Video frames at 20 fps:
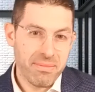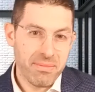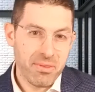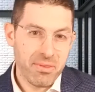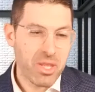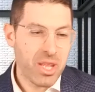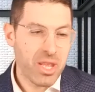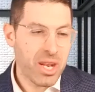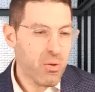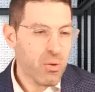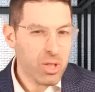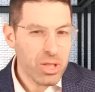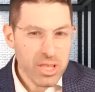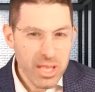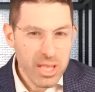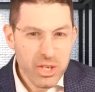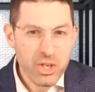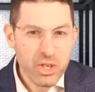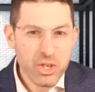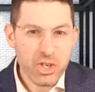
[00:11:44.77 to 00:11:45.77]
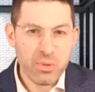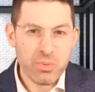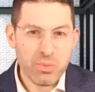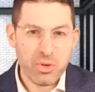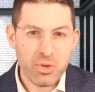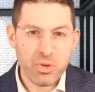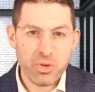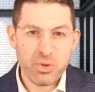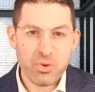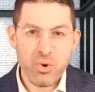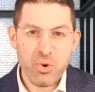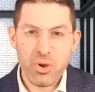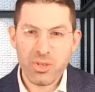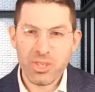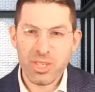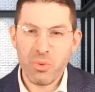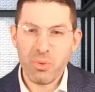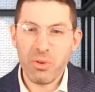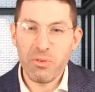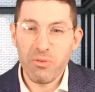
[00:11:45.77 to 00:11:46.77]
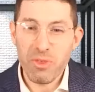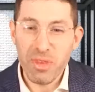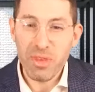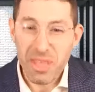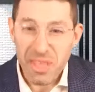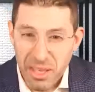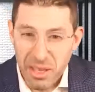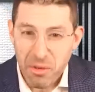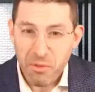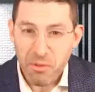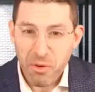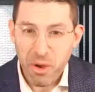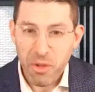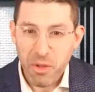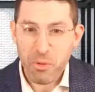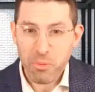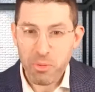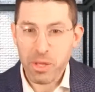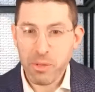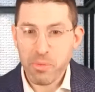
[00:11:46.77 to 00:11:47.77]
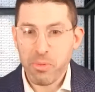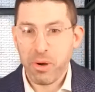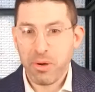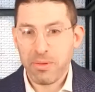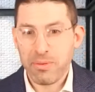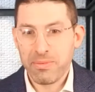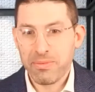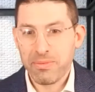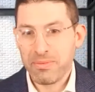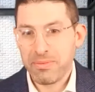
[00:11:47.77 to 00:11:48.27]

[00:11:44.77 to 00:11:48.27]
so that our relationships are strong, so that we forgive other people.